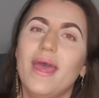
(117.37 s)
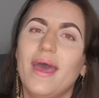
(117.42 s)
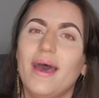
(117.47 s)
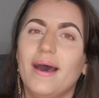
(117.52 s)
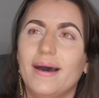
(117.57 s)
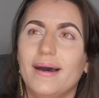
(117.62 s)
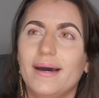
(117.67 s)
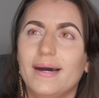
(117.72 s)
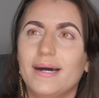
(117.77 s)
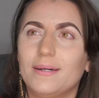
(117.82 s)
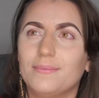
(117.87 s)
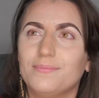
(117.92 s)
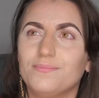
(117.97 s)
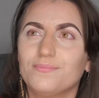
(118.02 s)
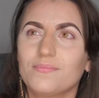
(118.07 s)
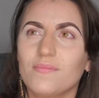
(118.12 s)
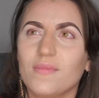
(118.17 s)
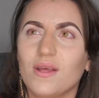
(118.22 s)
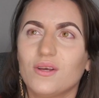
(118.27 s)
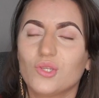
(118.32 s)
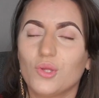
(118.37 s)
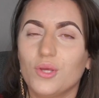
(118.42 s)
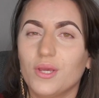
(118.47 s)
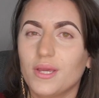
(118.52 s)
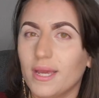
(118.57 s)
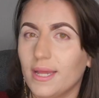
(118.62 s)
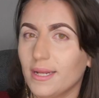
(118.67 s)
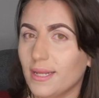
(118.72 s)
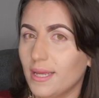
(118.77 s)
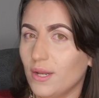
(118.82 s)
so you
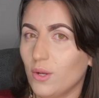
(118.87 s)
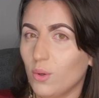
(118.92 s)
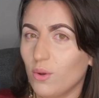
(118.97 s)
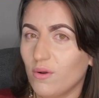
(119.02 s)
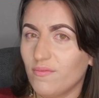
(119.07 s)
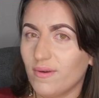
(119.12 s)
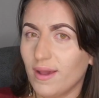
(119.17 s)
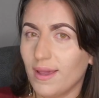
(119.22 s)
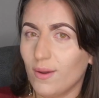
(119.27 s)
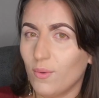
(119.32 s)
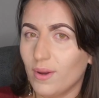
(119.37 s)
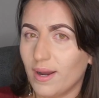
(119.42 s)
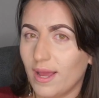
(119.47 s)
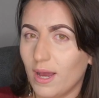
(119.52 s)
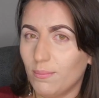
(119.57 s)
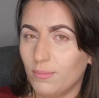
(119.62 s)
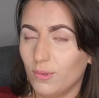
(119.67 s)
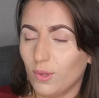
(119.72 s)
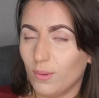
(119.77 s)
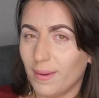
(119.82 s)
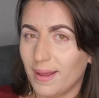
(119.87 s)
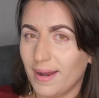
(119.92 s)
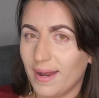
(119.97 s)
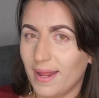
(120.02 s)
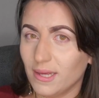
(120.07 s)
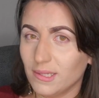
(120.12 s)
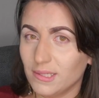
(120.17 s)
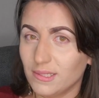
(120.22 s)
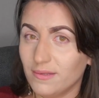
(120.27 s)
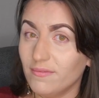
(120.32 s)
can get notified when I upload my
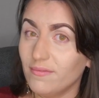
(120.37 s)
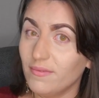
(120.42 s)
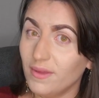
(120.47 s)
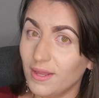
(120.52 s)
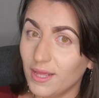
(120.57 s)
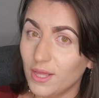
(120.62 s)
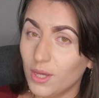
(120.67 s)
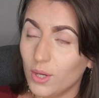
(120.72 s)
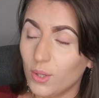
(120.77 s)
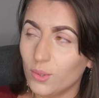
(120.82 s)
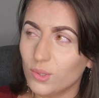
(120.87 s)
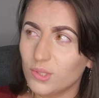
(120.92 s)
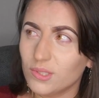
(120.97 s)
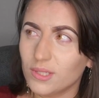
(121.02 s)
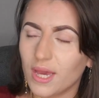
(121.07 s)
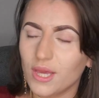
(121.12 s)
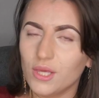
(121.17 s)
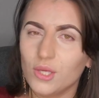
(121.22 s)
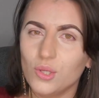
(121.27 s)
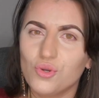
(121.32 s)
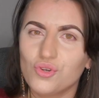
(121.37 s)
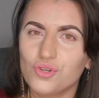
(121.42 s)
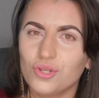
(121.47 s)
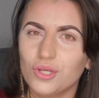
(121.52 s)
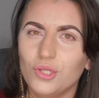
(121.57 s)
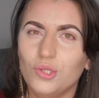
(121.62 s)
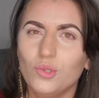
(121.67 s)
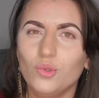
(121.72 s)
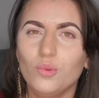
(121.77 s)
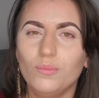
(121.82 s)
next videos. I usually
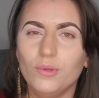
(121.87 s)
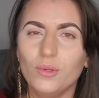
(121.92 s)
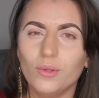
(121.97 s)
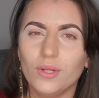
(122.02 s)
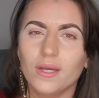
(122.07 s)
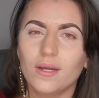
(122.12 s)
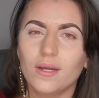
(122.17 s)
do beauty